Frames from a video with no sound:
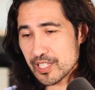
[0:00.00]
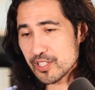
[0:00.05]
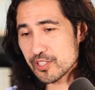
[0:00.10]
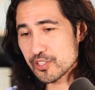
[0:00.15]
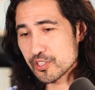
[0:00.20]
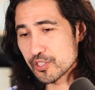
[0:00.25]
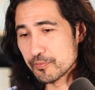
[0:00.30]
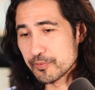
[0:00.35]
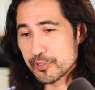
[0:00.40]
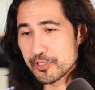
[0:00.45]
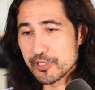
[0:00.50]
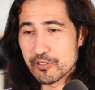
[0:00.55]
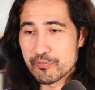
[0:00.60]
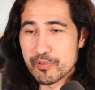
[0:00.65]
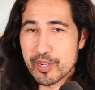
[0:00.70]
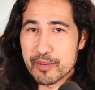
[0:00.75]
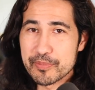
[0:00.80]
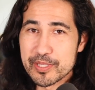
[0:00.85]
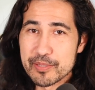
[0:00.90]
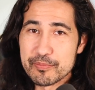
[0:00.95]
So when you hear
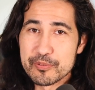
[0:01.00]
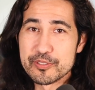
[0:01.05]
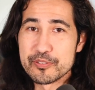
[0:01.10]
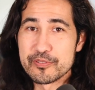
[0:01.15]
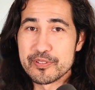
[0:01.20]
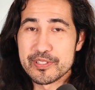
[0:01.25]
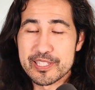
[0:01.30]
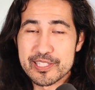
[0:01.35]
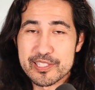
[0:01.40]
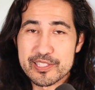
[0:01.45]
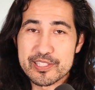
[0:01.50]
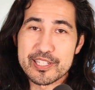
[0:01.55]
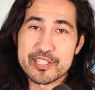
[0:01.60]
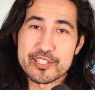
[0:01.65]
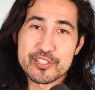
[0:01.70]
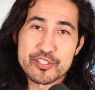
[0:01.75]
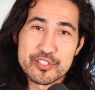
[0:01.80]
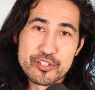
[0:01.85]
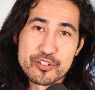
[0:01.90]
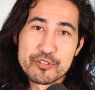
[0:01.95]
about people doing things like
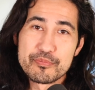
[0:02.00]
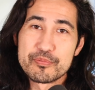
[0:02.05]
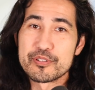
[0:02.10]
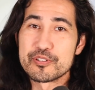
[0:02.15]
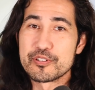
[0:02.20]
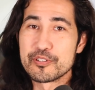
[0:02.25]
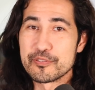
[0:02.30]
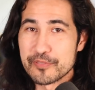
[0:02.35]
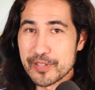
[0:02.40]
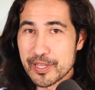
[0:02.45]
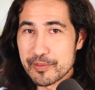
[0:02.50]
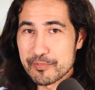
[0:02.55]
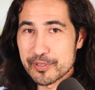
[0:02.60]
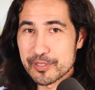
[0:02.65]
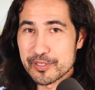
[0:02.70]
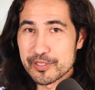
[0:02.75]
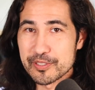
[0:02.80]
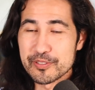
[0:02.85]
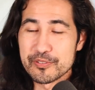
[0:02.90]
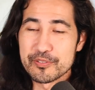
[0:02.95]
sober
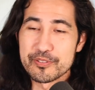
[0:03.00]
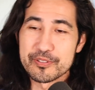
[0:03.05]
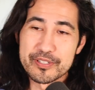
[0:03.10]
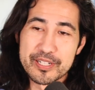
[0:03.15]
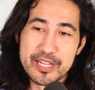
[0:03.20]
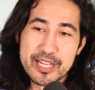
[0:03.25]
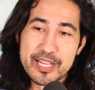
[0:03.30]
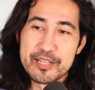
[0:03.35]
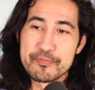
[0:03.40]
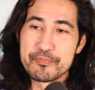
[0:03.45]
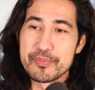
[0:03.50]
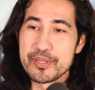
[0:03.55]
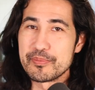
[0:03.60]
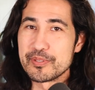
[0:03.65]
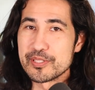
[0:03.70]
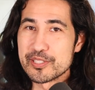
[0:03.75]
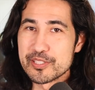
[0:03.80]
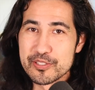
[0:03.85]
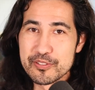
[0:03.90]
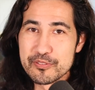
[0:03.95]
November, or
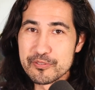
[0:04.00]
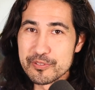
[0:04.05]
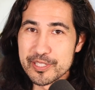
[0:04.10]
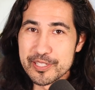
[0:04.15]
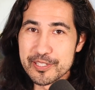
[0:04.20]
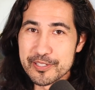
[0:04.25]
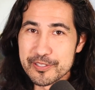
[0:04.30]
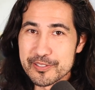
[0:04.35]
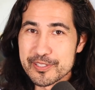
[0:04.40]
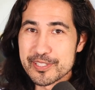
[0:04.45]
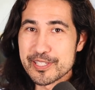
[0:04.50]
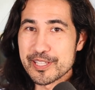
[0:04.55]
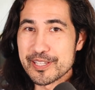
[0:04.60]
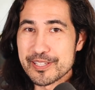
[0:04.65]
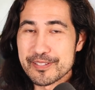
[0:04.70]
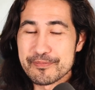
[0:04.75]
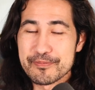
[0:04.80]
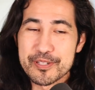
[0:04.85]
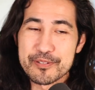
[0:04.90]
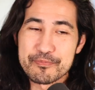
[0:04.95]
maybe it's New Year's,
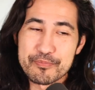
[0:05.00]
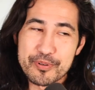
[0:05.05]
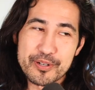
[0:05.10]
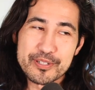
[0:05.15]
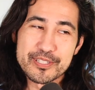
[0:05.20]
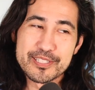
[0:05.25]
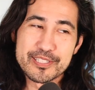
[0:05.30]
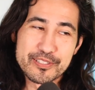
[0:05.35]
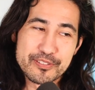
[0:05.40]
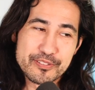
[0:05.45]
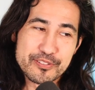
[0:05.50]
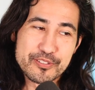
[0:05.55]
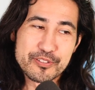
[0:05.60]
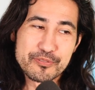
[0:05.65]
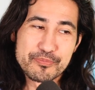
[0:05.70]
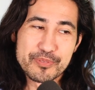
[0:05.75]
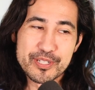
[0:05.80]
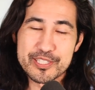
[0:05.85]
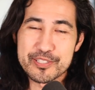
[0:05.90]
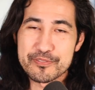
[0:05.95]
they partied a little too
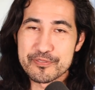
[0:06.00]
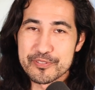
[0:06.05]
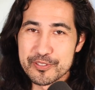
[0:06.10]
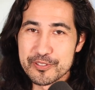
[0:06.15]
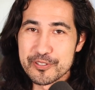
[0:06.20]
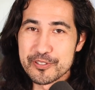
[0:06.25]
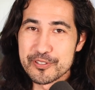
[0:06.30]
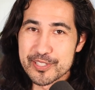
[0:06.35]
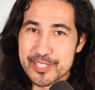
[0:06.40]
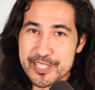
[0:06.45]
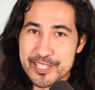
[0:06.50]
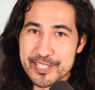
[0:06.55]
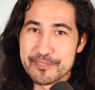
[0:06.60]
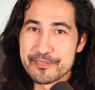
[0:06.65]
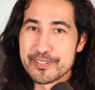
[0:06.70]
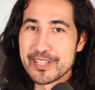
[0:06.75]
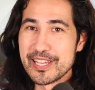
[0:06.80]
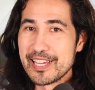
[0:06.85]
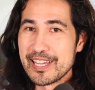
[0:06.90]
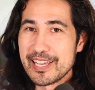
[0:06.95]
much for New Year's
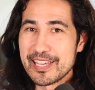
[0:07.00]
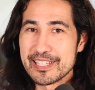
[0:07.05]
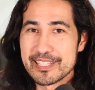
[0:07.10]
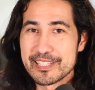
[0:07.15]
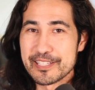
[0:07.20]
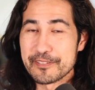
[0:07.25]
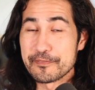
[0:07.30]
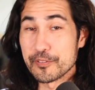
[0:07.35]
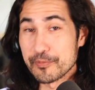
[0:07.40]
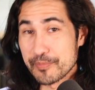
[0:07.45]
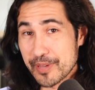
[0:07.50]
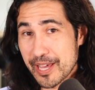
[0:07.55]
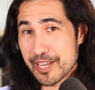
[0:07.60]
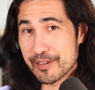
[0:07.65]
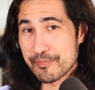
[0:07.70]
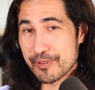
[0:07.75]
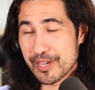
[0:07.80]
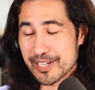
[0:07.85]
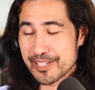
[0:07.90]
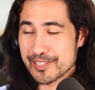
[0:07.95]
Eve, and then they feel bad
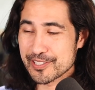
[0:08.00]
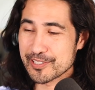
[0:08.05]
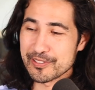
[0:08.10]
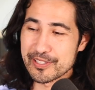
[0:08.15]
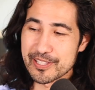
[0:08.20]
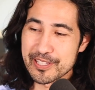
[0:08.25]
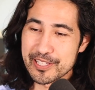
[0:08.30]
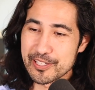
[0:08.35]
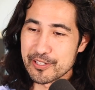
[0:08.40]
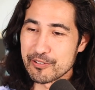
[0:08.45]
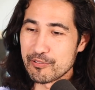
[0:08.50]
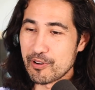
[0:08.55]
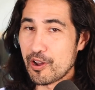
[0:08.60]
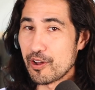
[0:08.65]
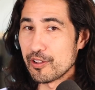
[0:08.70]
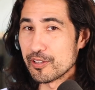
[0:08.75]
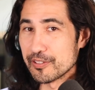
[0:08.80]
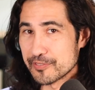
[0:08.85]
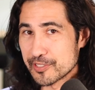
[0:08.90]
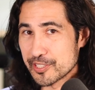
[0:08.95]
about it, so then they go
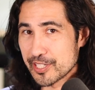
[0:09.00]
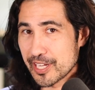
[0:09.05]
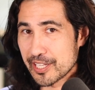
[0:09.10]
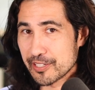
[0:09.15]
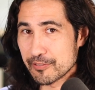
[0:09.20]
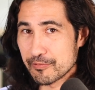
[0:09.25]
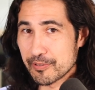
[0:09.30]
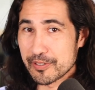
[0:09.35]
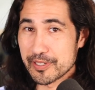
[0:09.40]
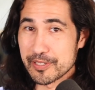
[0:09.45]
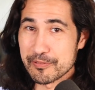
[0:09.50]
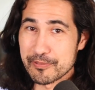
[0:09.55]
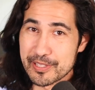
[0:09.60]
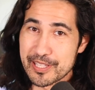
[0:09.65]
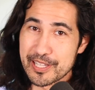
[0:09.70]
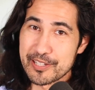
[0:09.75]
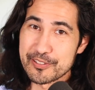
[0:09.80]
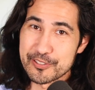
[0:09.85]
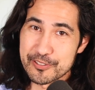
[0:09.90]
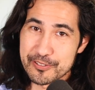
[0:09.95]
all of January
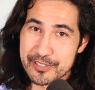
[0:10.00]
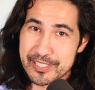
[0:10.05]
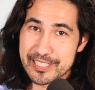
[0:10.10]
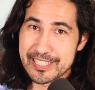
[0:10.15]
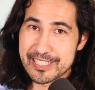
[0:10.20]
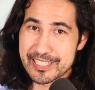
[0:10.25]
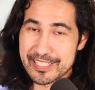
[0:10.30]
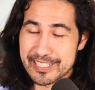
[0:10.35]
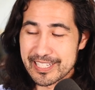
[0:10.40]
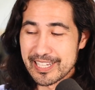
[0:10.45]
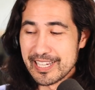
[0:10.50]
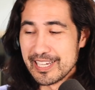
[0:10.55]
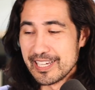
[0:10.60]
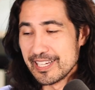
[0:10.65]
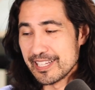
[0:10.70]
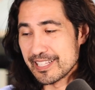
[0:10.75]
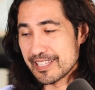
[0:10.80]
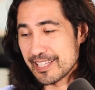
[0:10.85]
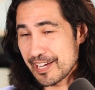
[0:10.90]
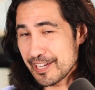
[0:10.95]
without drinking,
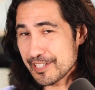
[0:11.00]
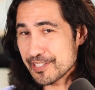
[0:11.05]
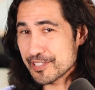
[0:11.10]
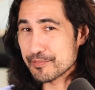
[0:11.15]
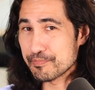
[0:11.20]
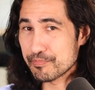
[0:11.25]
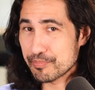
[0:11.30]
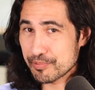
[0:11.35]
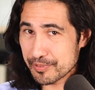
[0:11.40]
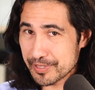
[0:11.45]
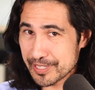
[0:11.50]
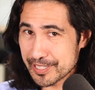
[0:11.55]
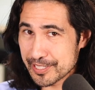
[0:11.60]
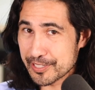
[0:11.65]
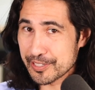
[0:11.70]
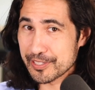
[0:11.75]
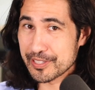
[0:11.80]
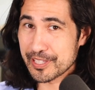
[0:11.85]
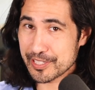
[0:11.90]
that's pretty good.